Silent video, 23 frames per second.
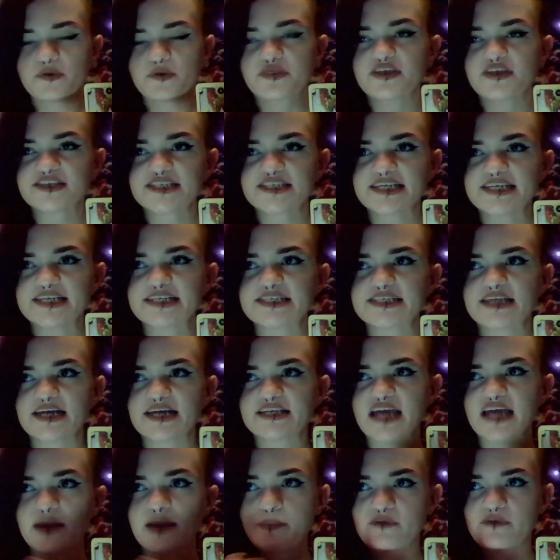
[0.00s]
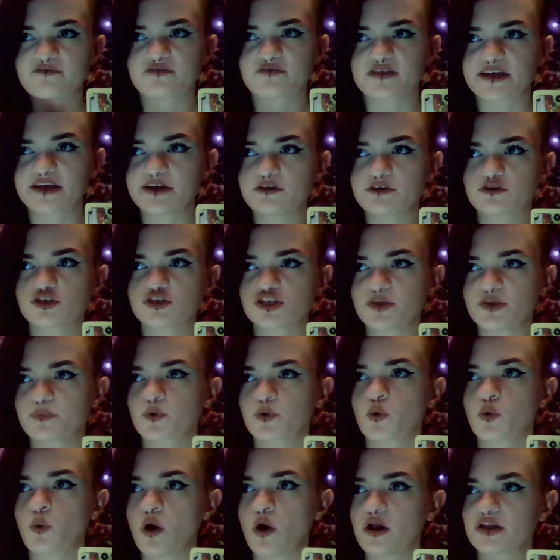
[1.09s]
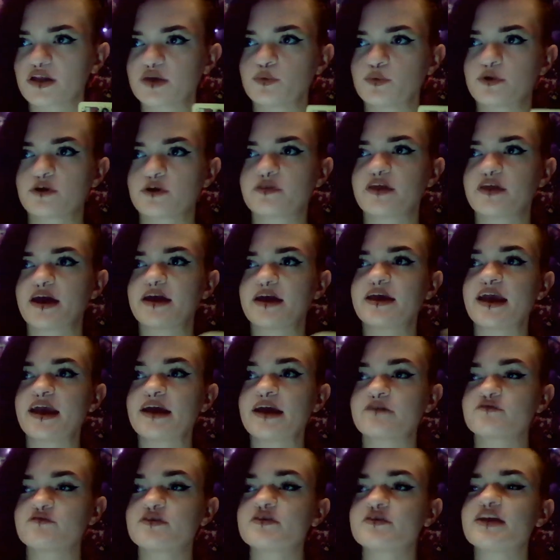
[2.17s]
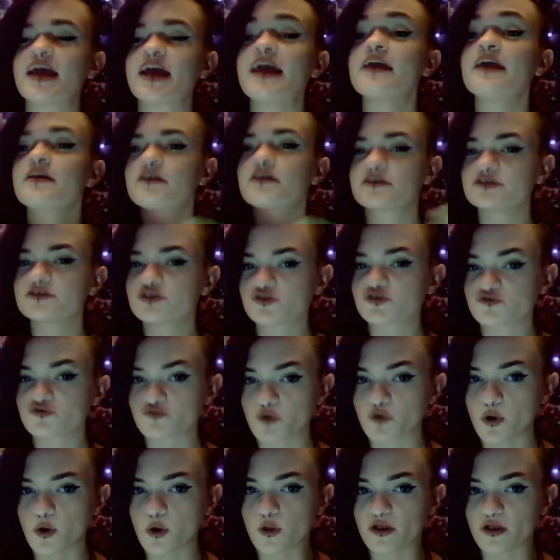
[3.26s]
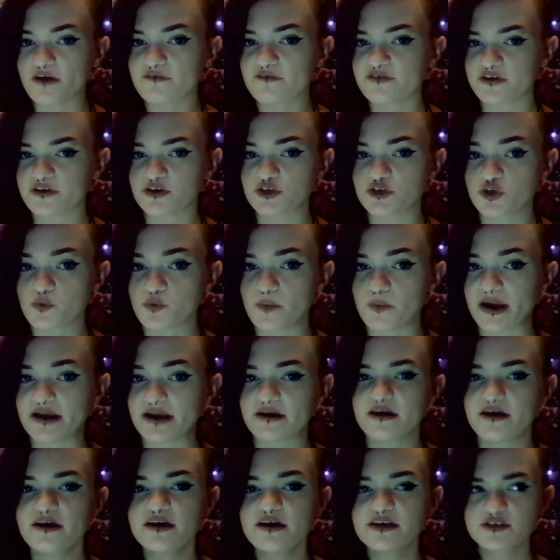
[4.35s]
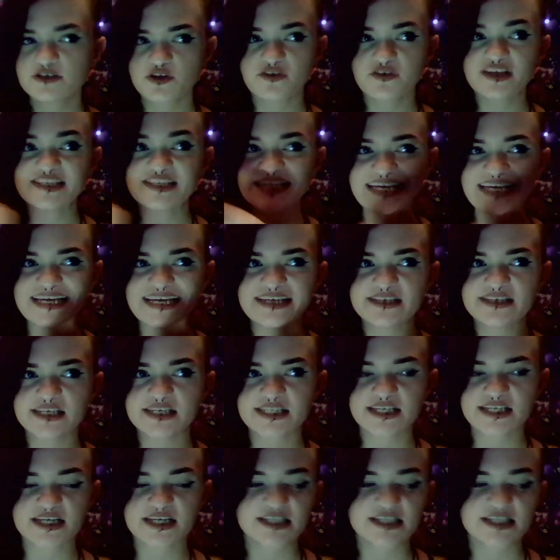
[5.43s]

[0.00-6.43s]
But this is a type of leadership quality where they regain control of their domain. So this is a